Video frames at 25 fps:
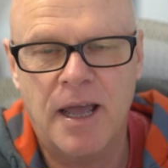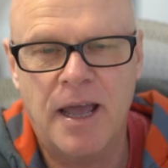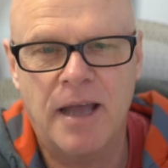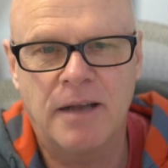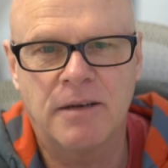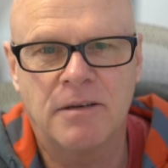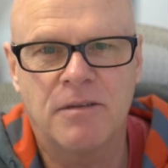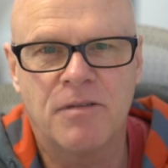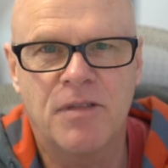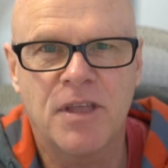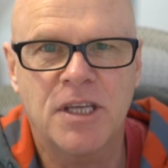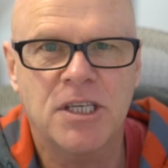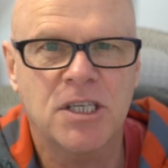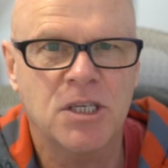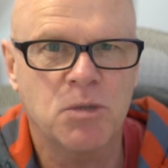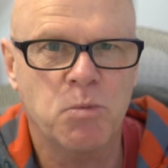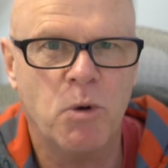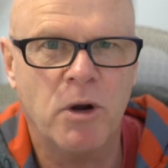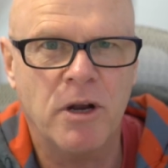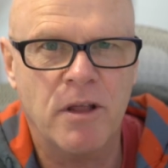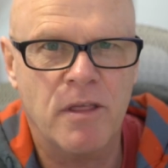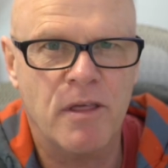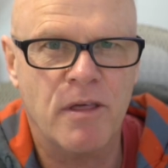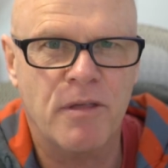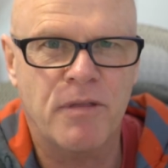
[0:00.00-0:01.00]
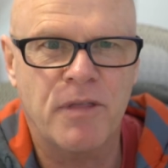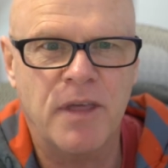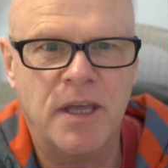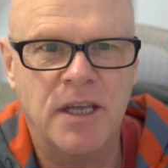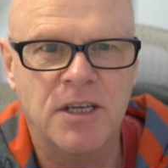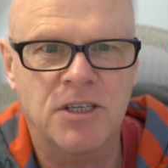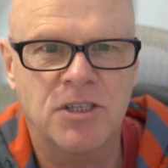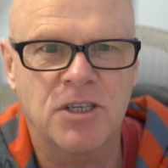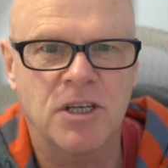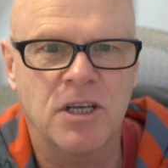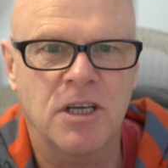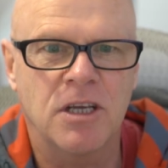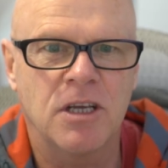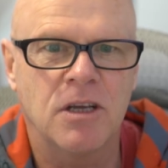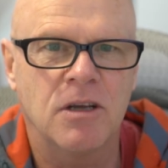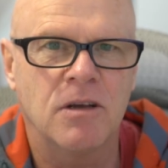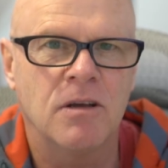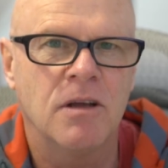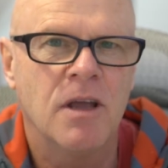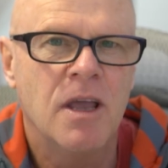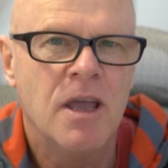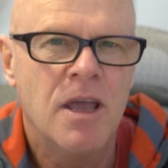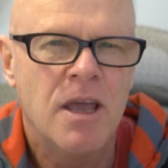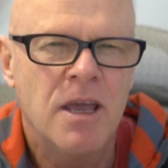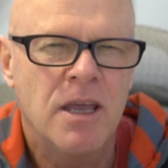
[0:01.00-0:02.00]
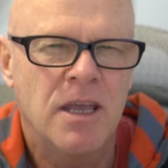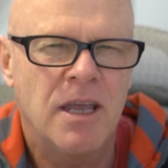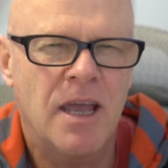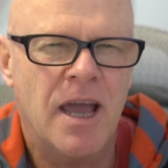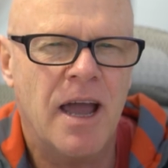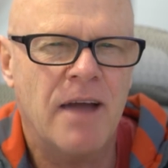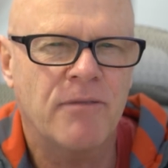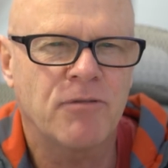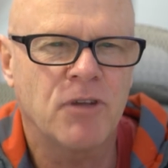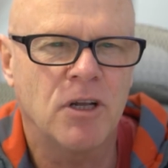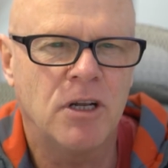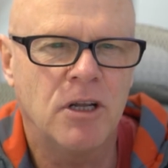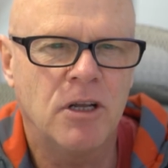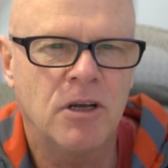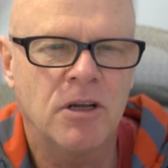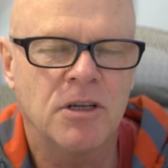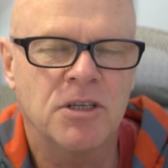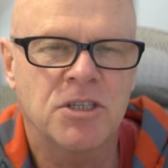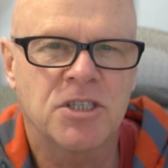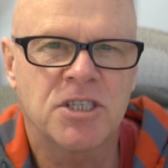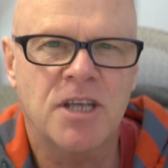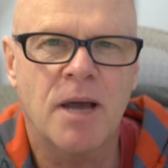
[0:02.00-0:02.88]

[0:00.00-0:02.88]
And this is one of the things that you, you have to learn.